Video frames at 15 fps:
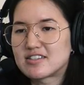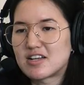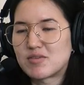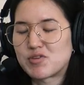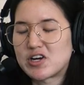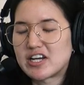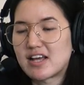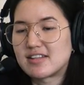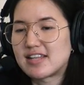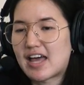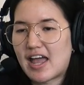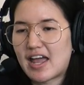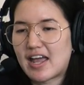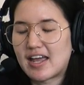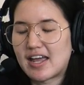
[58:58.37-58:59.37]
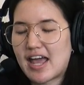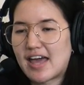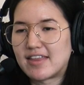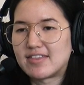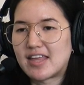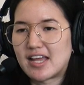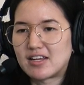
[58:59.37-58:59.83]
somewhere in LA,
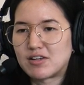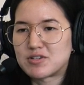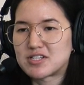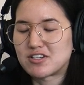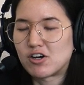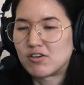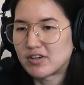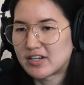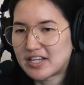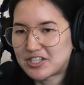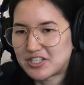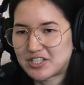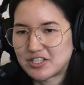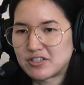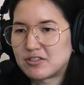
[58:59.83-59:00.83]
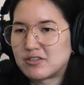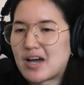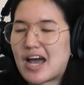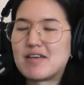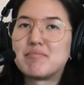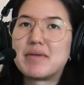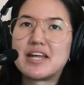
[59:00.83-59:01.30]
and then it was an overnight shoot.
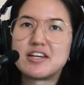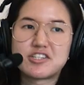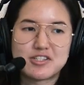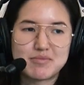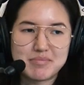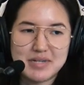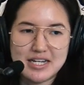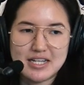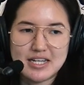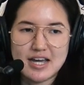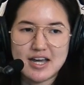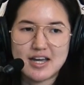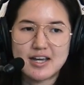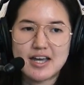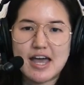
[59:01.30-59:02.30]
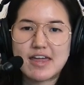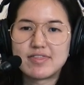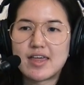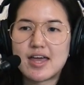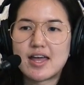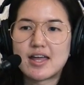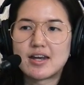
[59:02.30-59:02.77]
I managed the media,
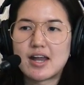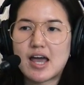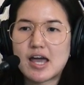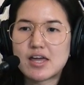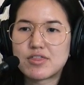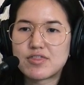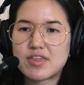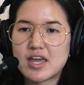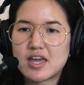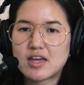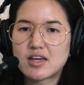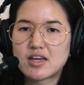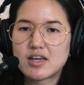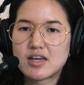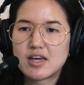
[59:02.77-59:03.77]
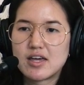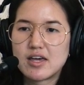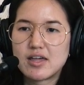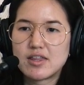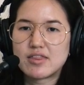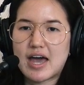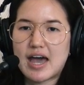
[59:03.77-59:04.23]
and then I think
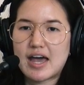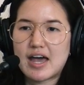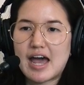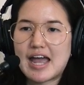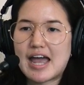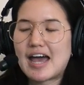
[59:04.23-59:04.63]
that I